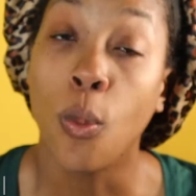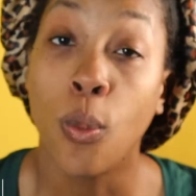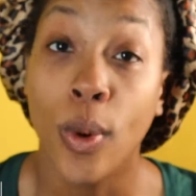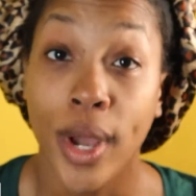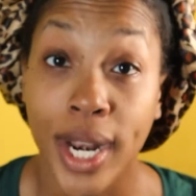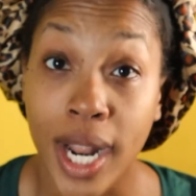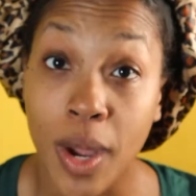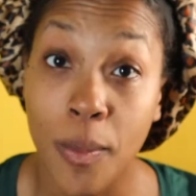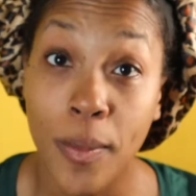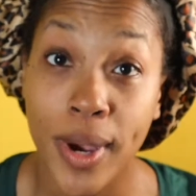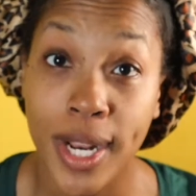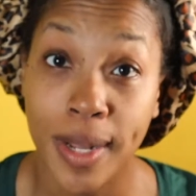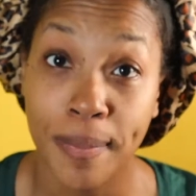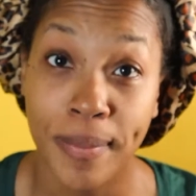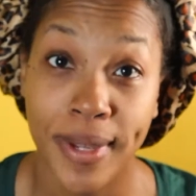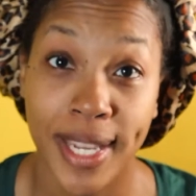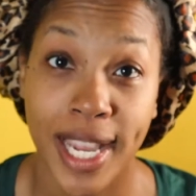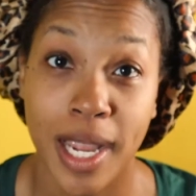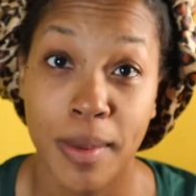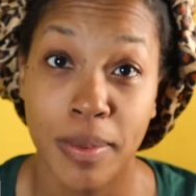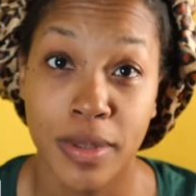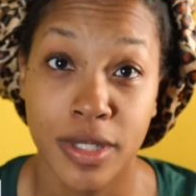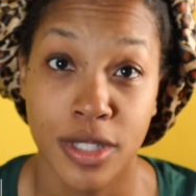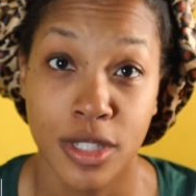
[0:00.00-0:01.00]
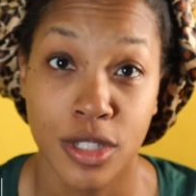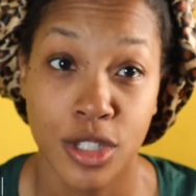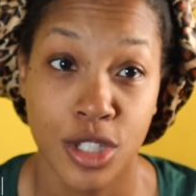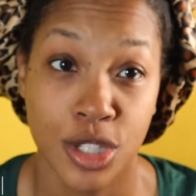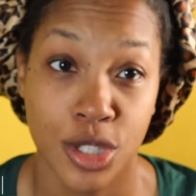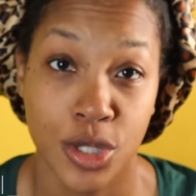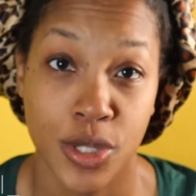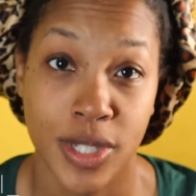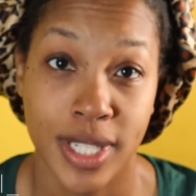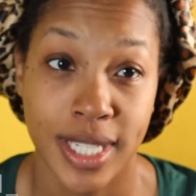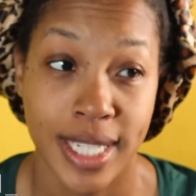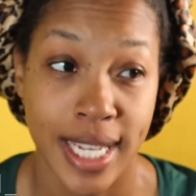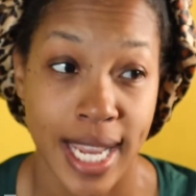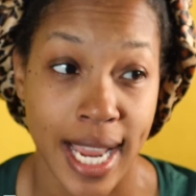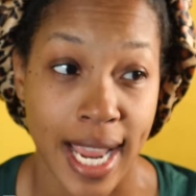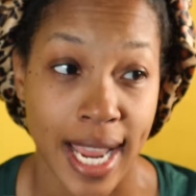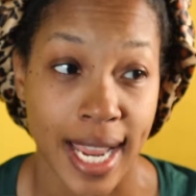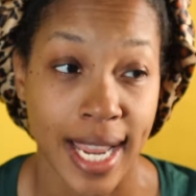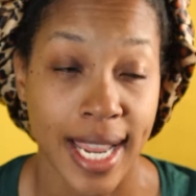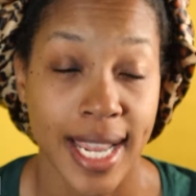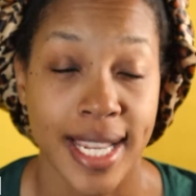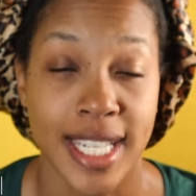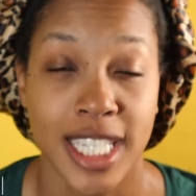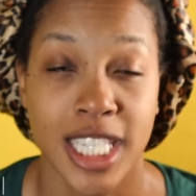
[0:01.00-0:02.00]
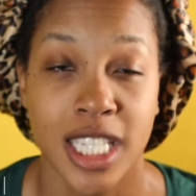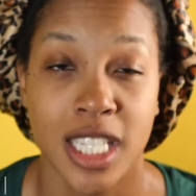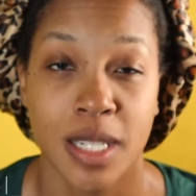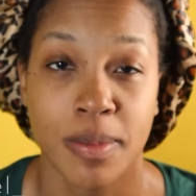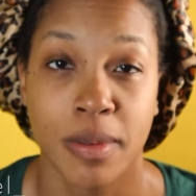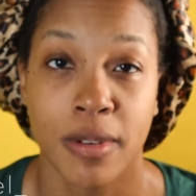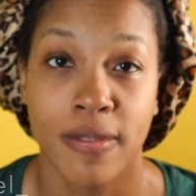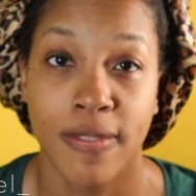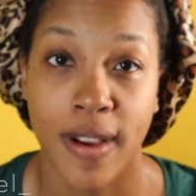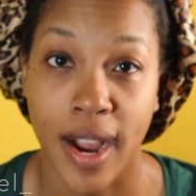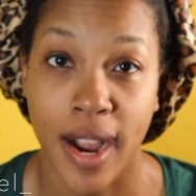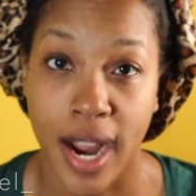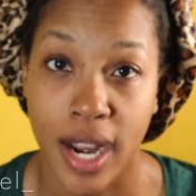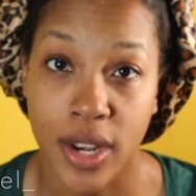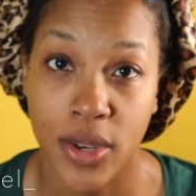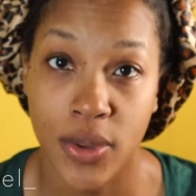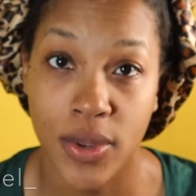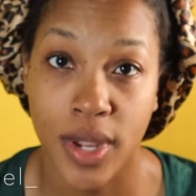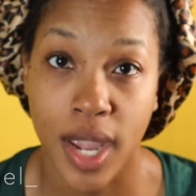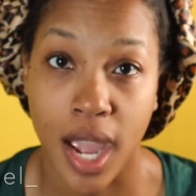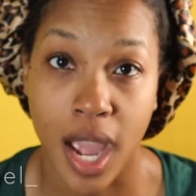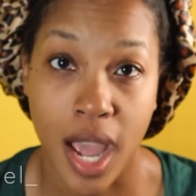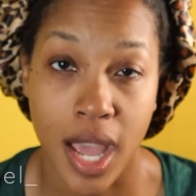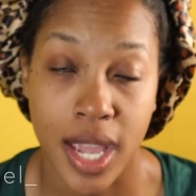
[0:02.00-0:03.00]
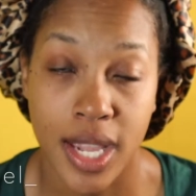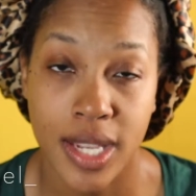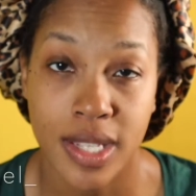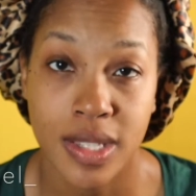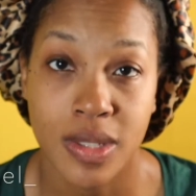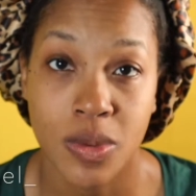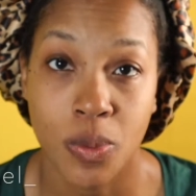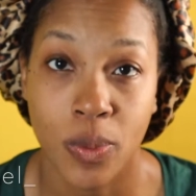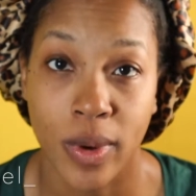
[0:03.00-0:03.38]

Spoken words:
What I want to be able to do today is to provide you guys